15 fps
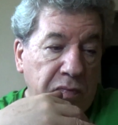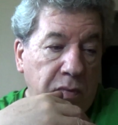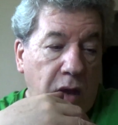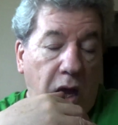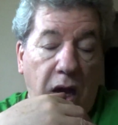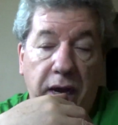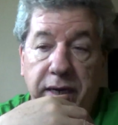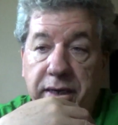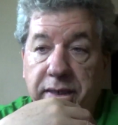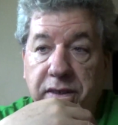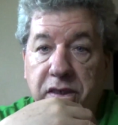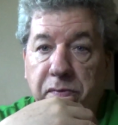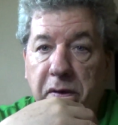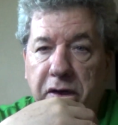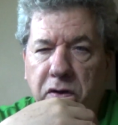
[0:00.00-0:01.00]
I didn't
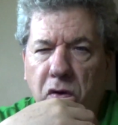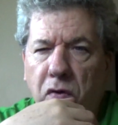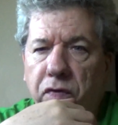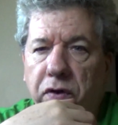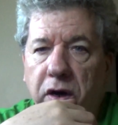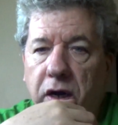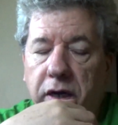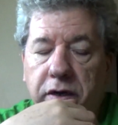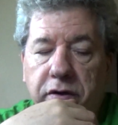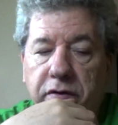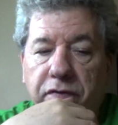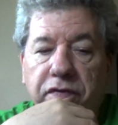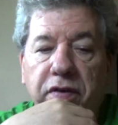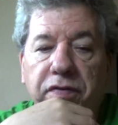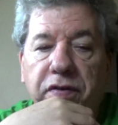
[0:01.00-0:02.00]
spend over
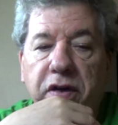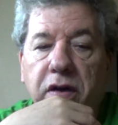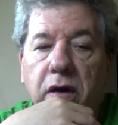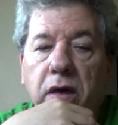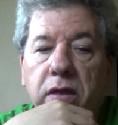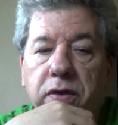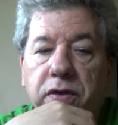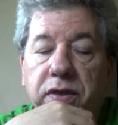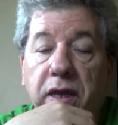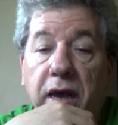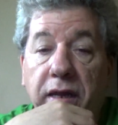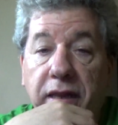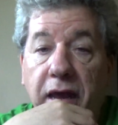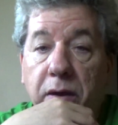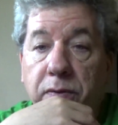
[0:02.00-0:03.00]
$150,
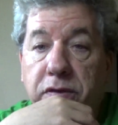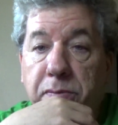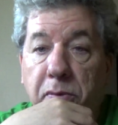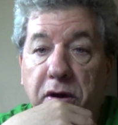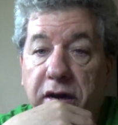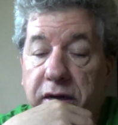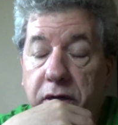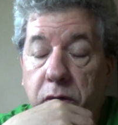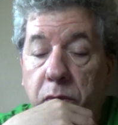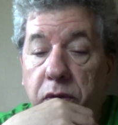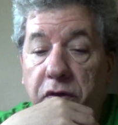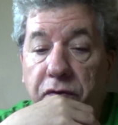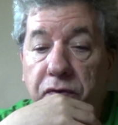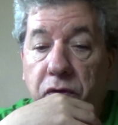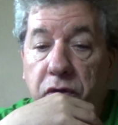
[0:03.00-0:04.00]
and that was brand new with
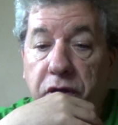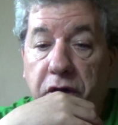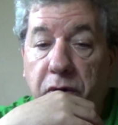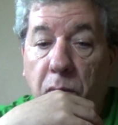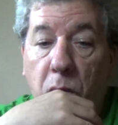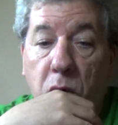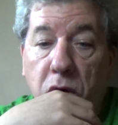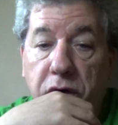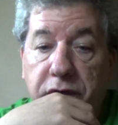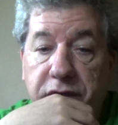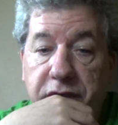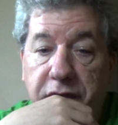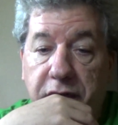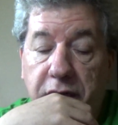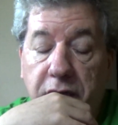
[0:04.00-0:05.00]
a full year
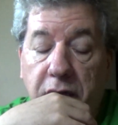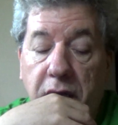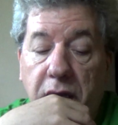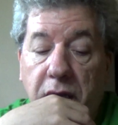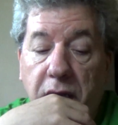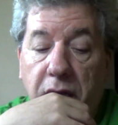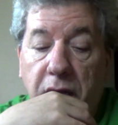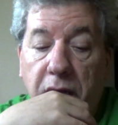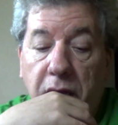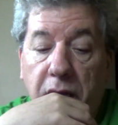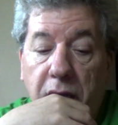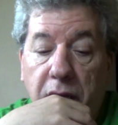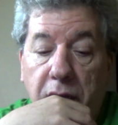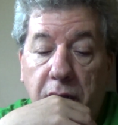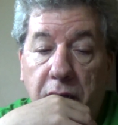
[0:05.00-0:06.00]
warranty.
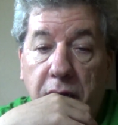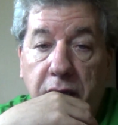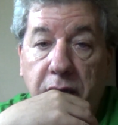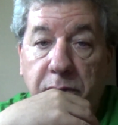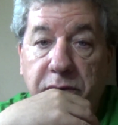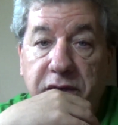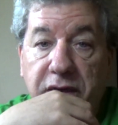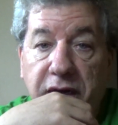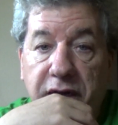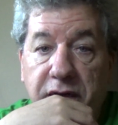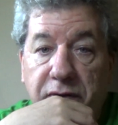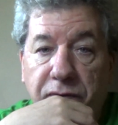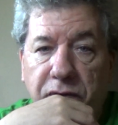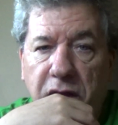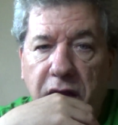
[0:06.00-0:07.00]
It was an
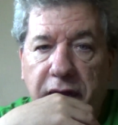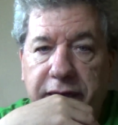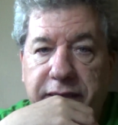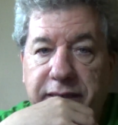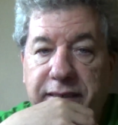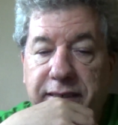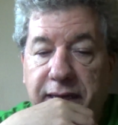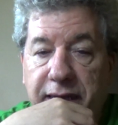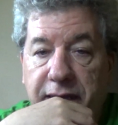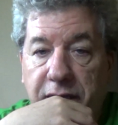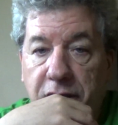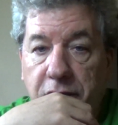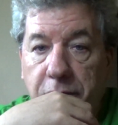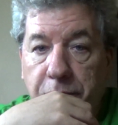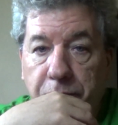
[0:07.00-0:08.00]
end of line
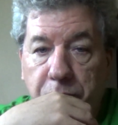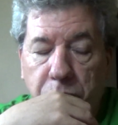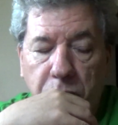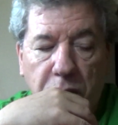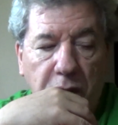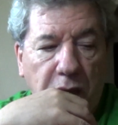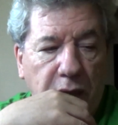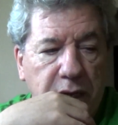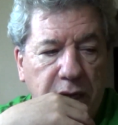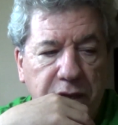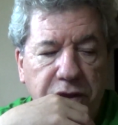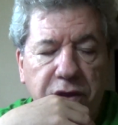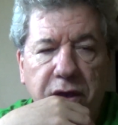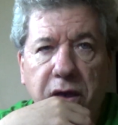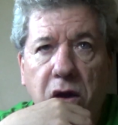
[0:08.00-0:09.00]
sale, and I
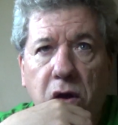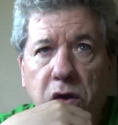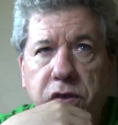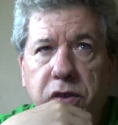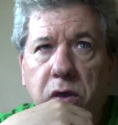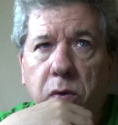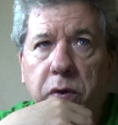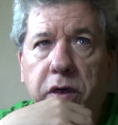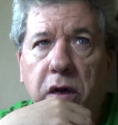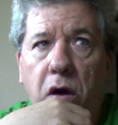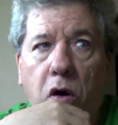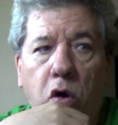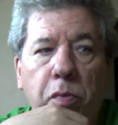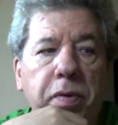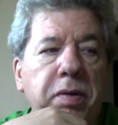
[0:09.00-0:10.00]
think also an
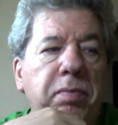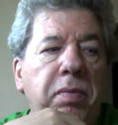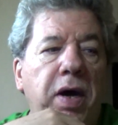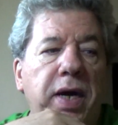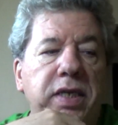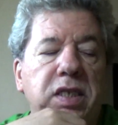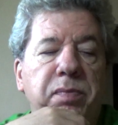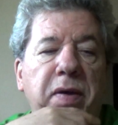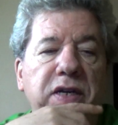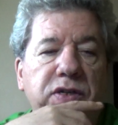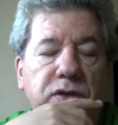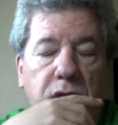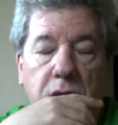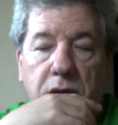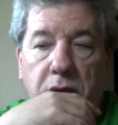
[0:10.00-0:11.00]
open box
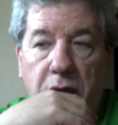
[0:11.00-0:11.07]
special.